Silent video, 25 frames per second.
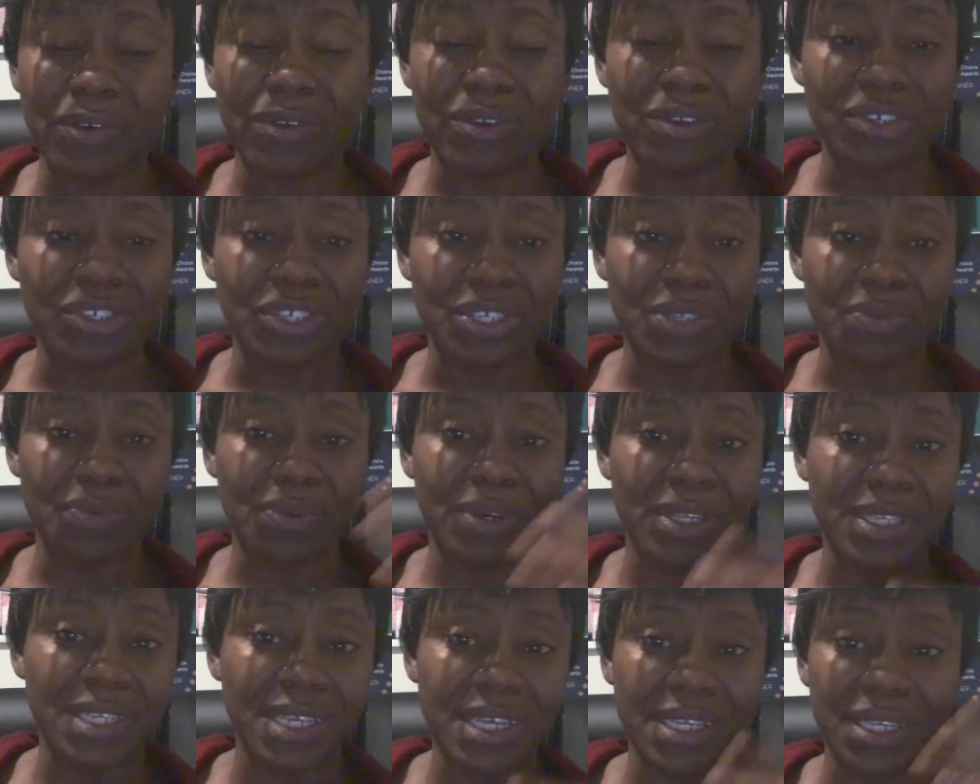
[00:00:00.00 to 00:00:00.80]
You just
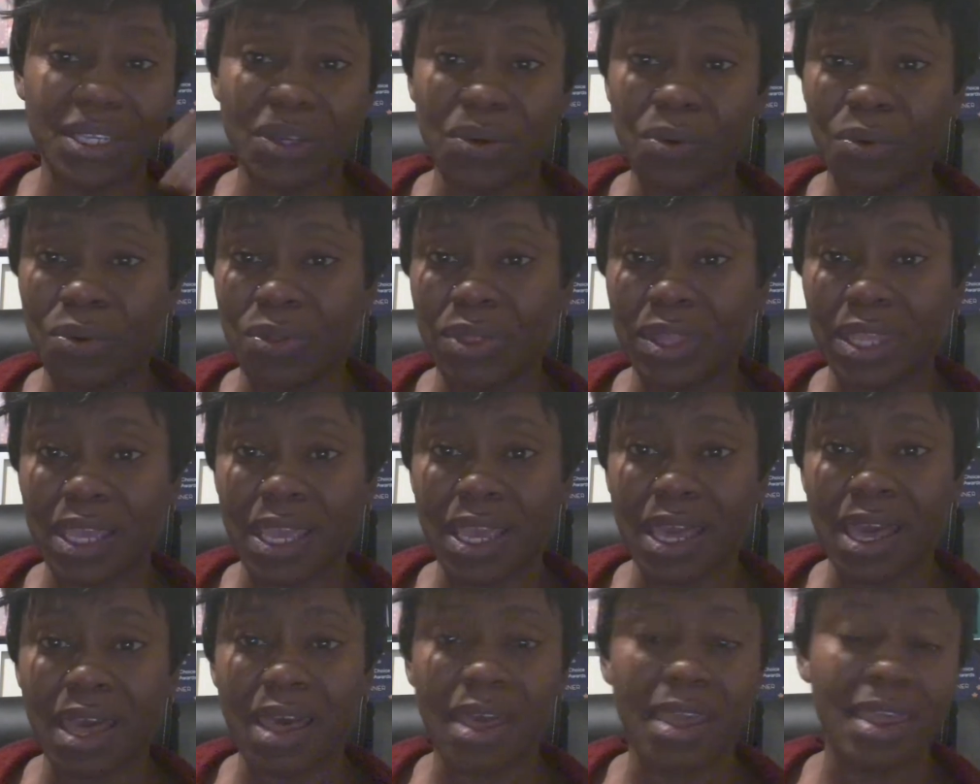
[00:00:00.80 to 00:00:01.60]
want to take the whole
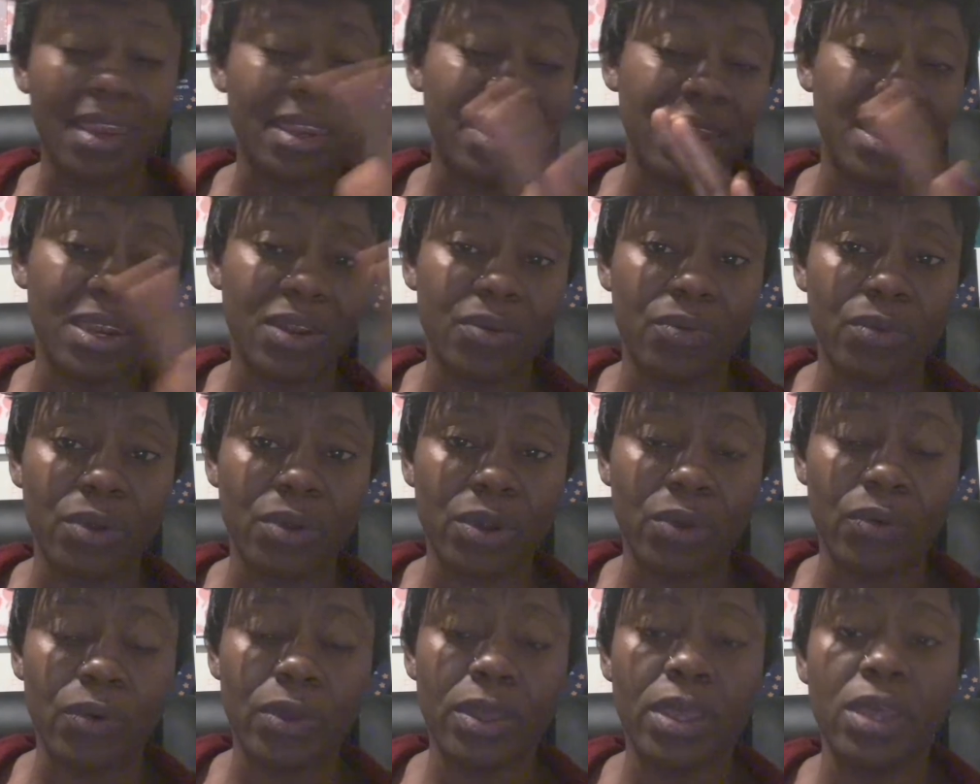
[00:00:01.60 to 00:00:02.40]
thing out and then it
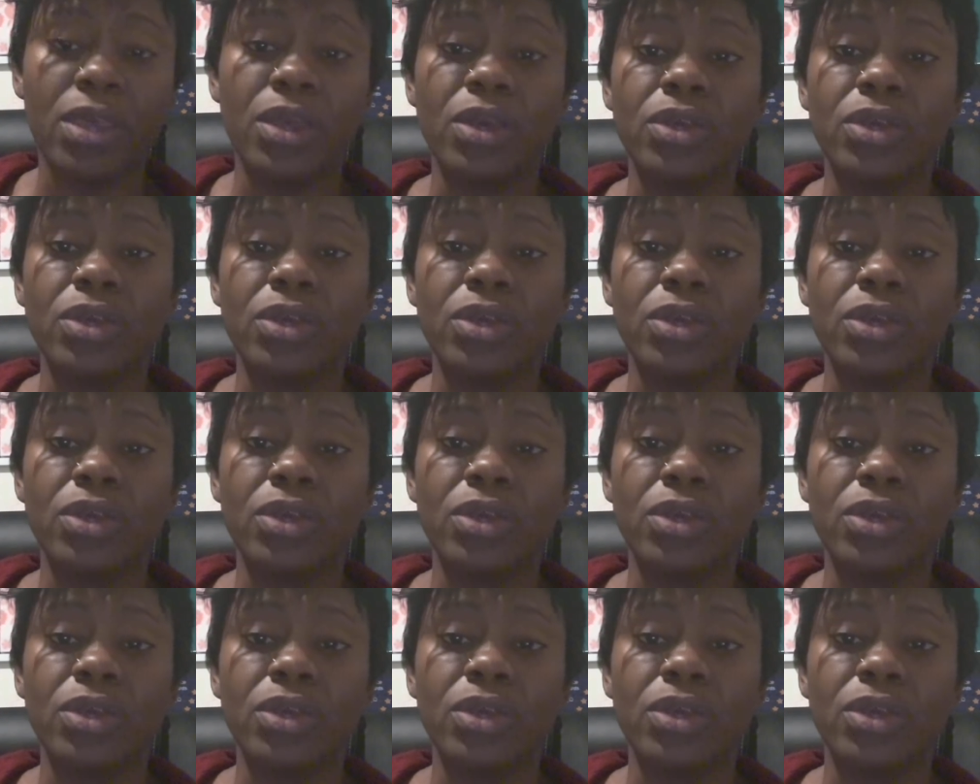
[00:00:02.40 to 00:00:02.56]
ruin.